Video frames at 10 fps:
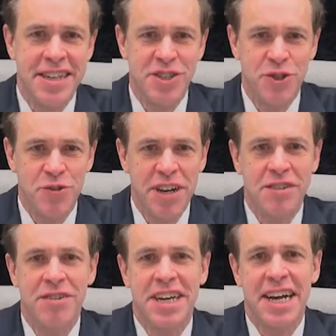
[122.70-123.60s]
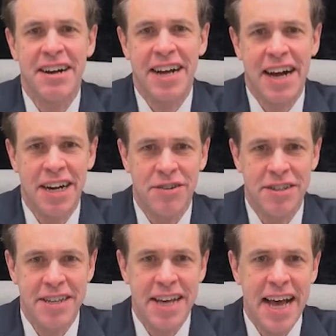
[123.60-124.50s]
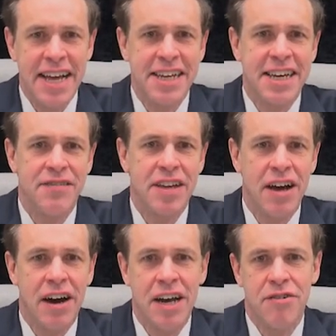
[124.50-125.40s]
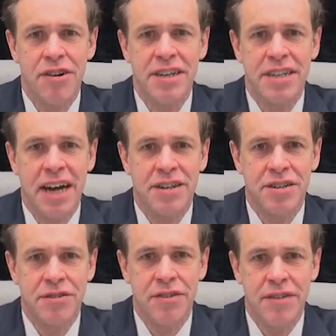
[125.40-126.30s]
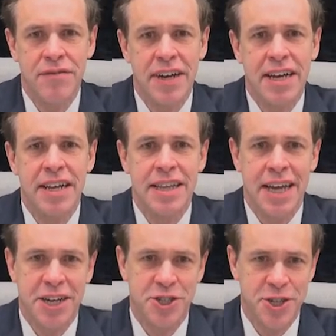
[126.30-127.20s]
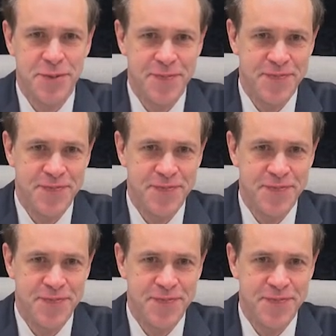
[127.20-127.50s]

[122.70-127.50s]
year's Critical Care Congress and to give the Honorary Dr. Grenvik Lecture.